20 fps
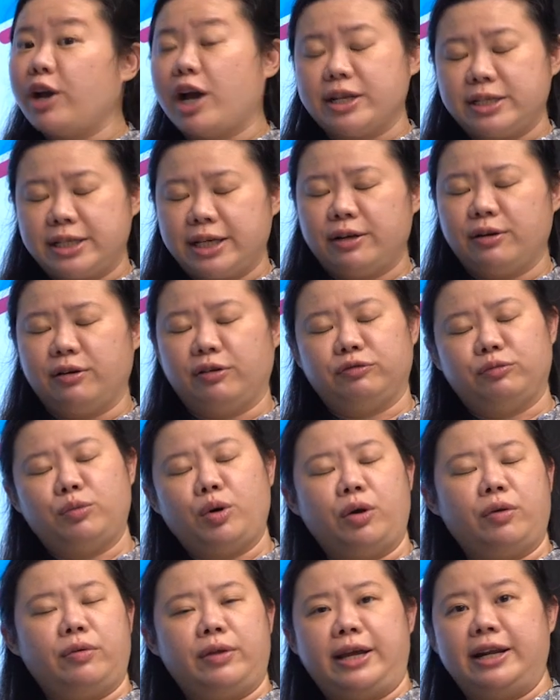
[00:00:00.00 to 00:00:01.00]
idea of
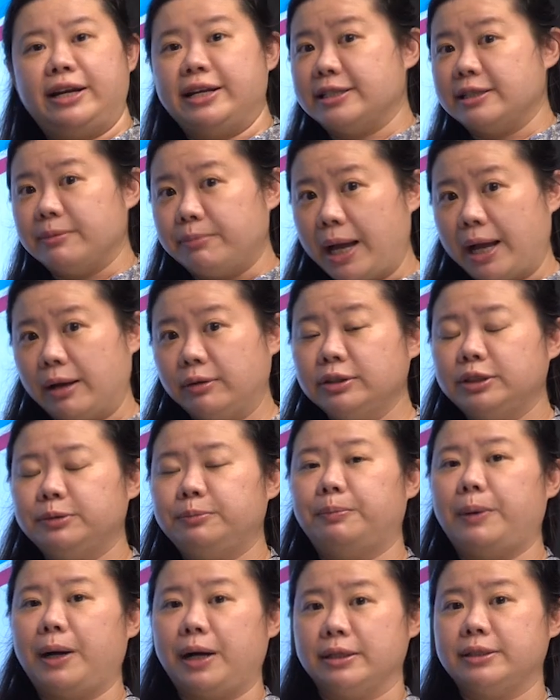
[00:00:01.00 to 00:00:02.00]
what it is about,
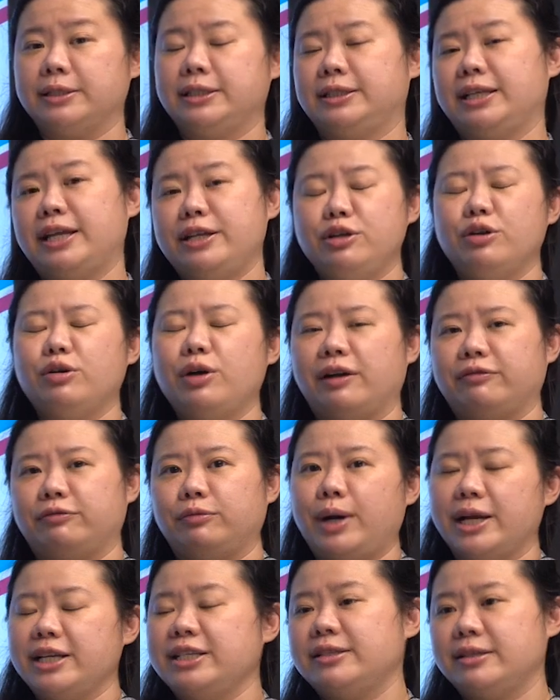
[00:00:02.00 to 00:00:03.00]
but then you have
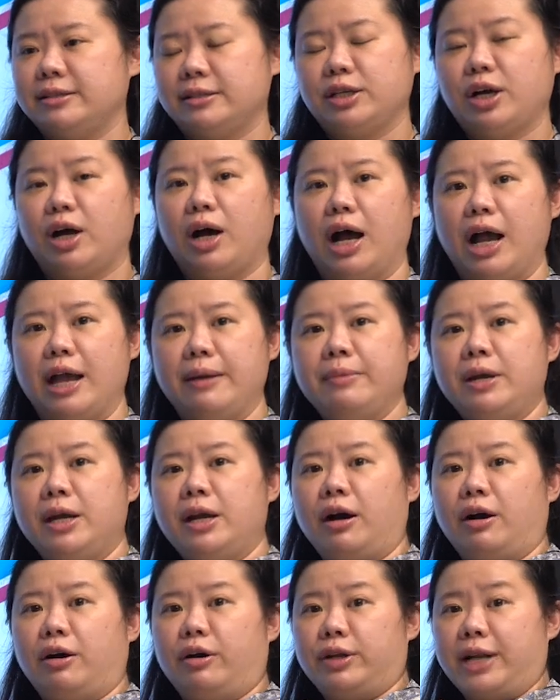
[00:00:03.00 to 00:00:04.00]
wasted time
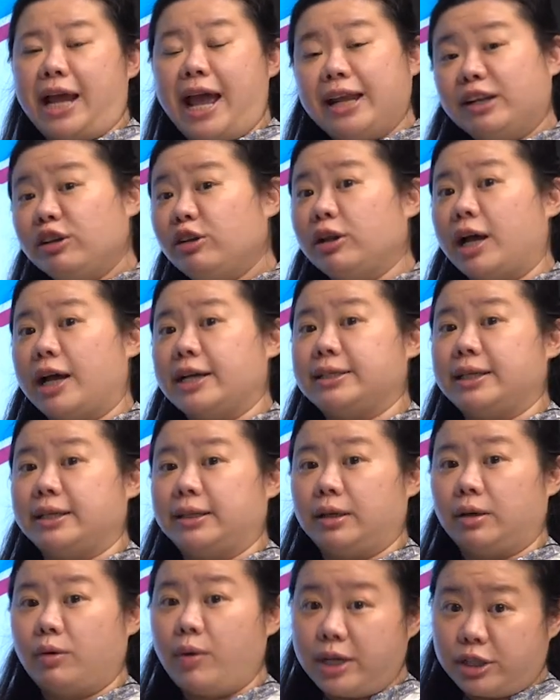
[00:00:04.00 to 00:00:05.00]
on analyzing
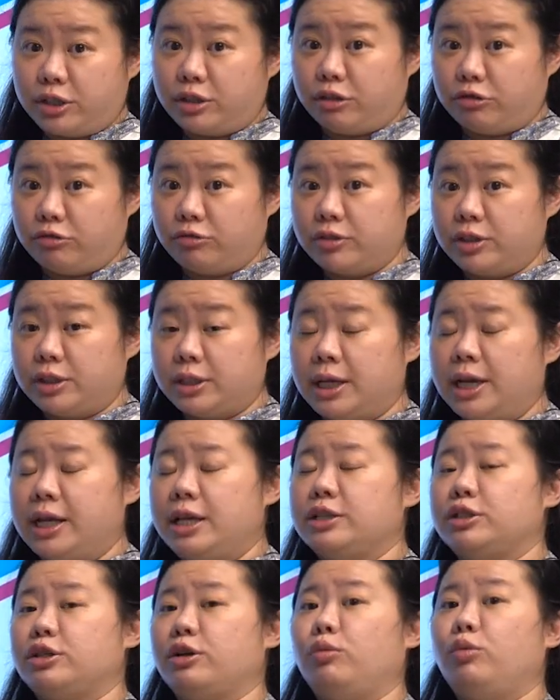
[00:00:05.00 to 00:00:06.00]
the questions.
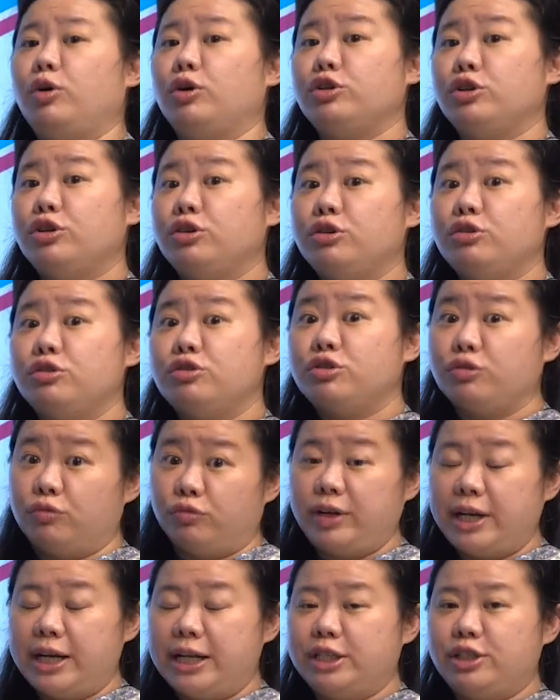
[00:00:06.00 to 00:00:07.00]
So what you should
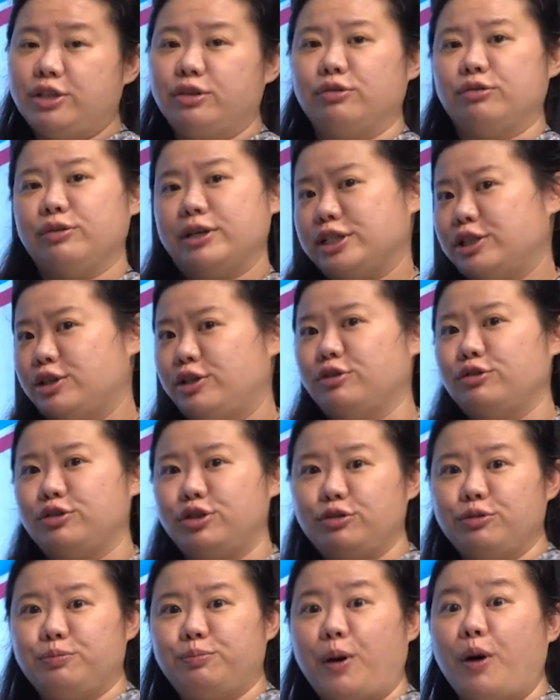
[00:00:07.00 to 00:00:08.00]
really do is to
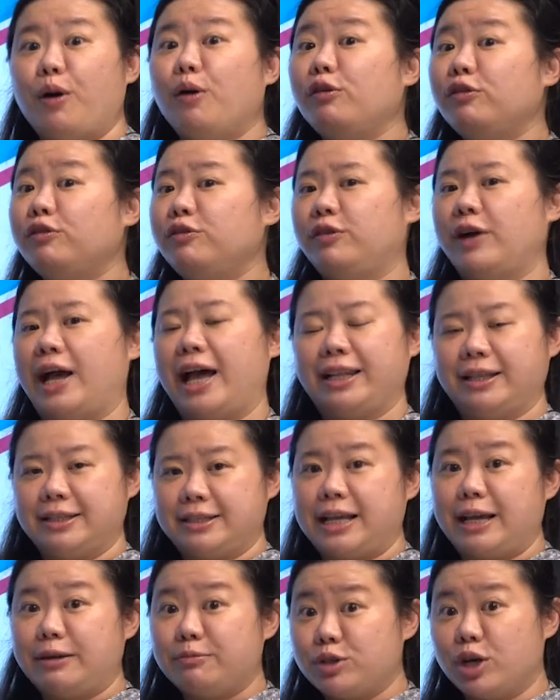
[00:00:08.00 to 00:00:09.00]
do both at the
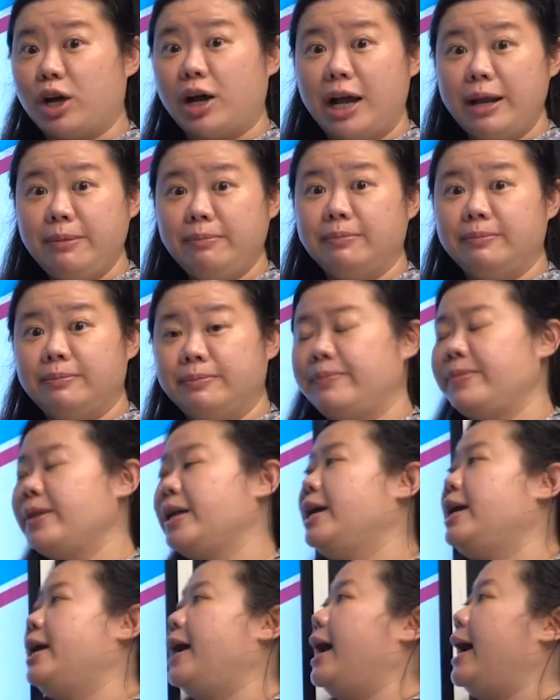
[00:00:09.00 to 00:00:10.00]
same time.
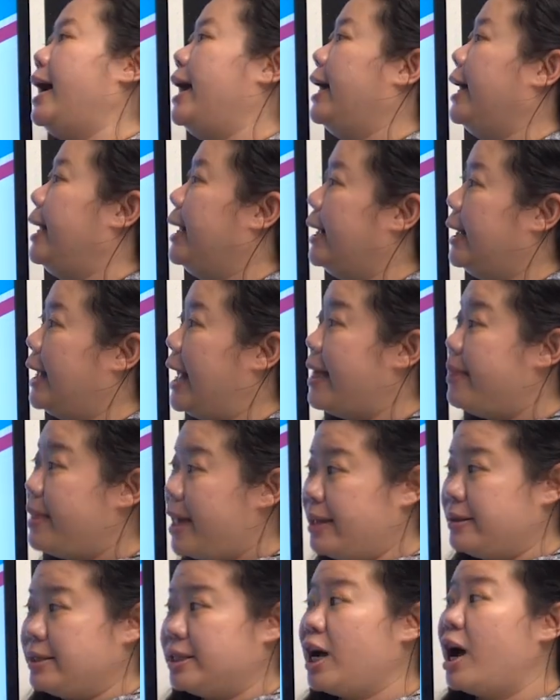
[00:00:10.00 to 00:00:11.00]
And
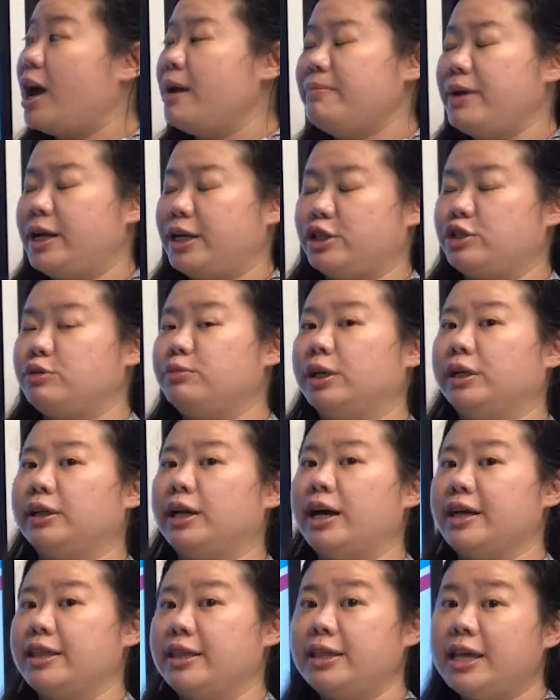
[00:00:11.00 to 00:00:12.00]
then time management,
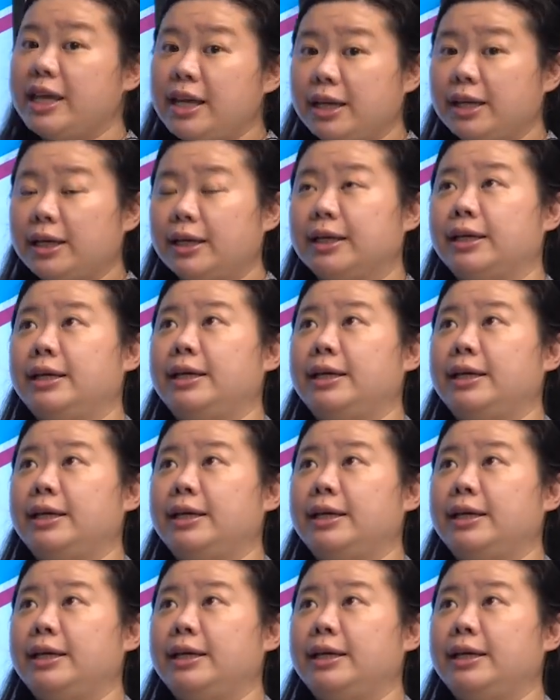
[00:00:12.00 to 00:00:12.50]
I think